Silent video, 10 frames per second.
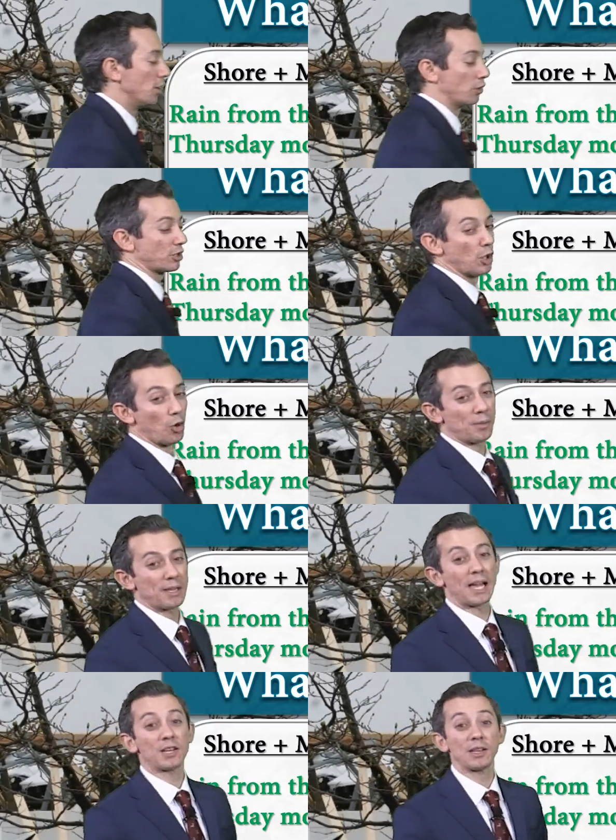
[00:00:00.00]
No snow will
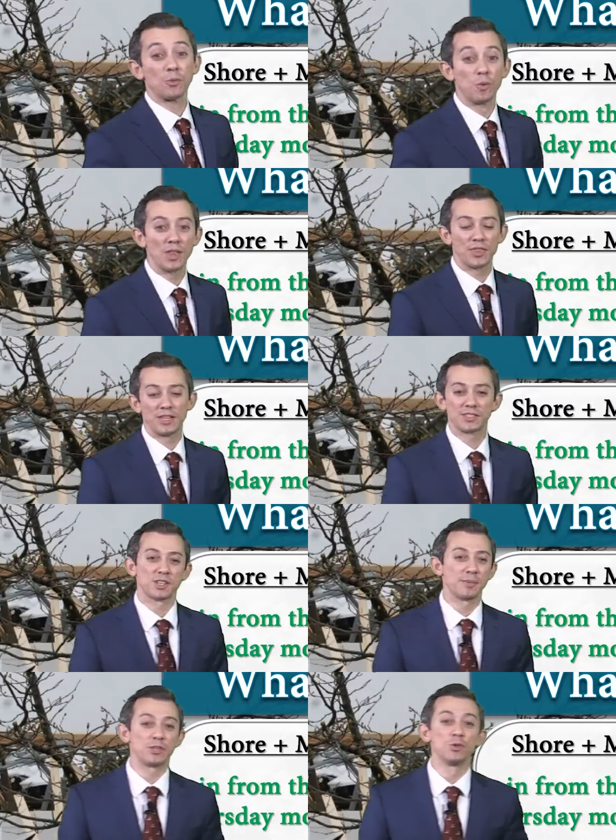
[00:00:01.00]
be likely with this. It's
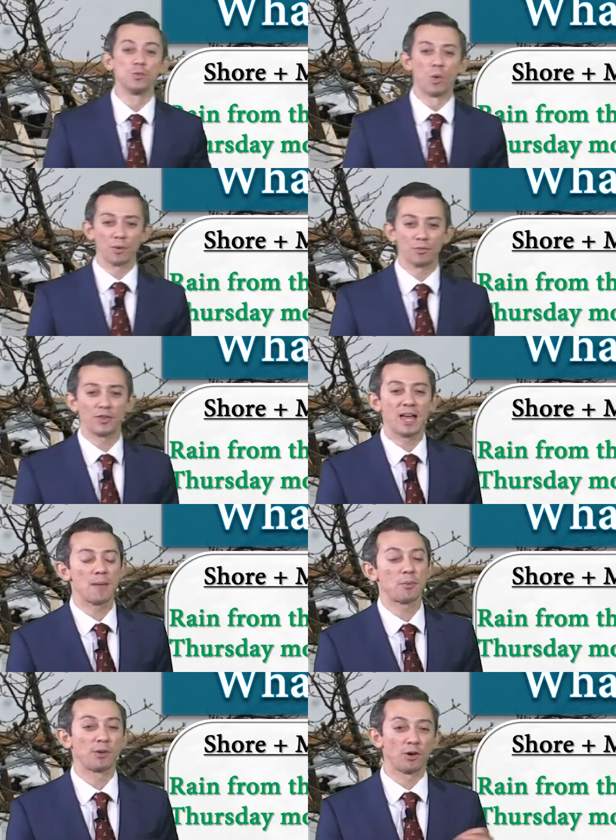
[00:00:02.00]
going to be too warm for
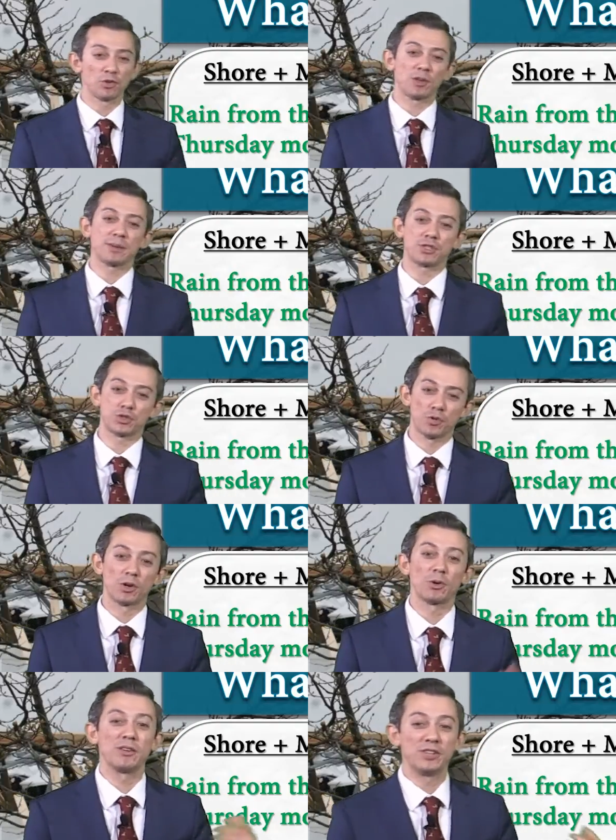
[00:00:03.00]
that, but we are talking about
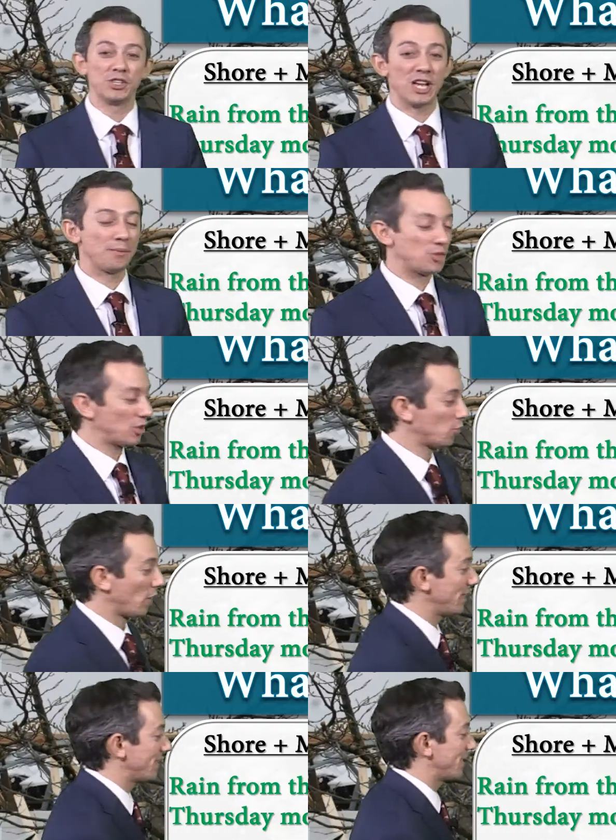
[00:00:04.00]
stronger, even damaging
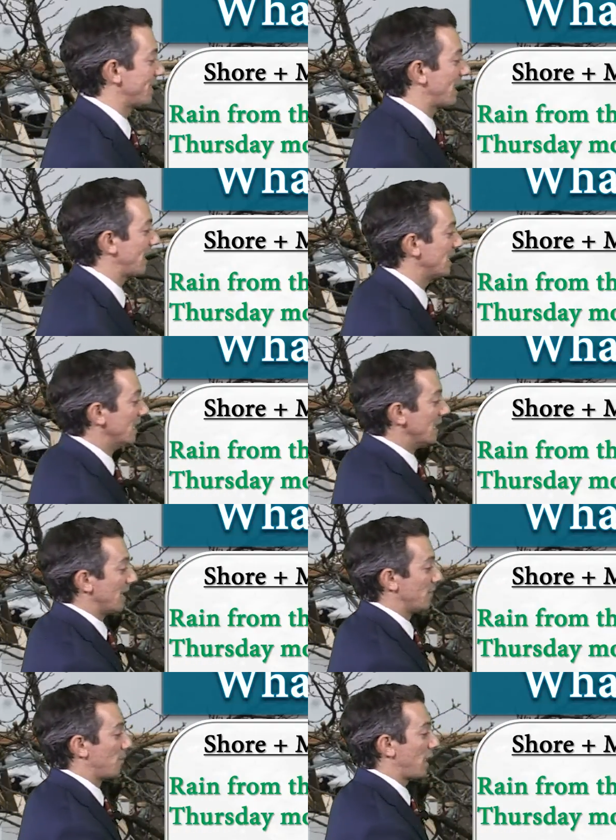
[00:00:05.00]
winds tonight,
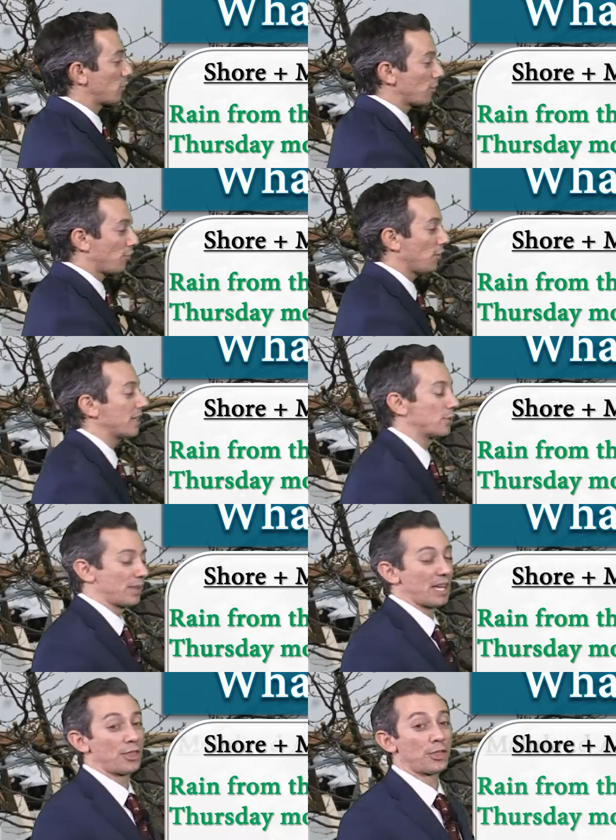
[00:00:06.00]
and then moderate flooding
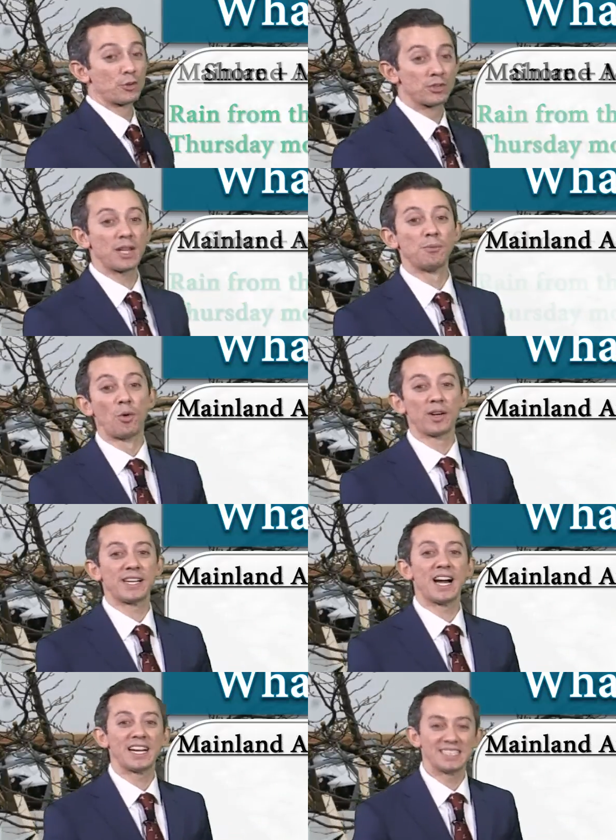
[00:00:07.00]
with that Thursday
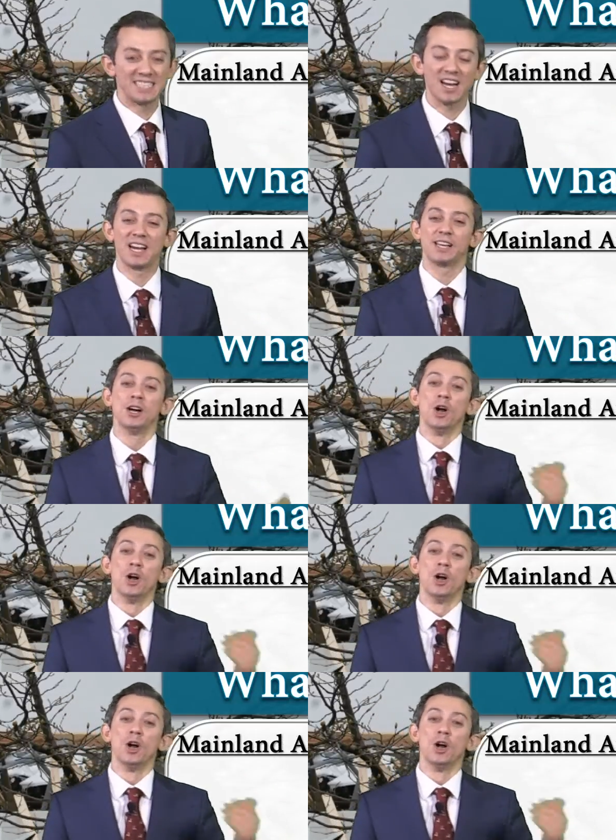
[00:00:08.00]
morning high tide.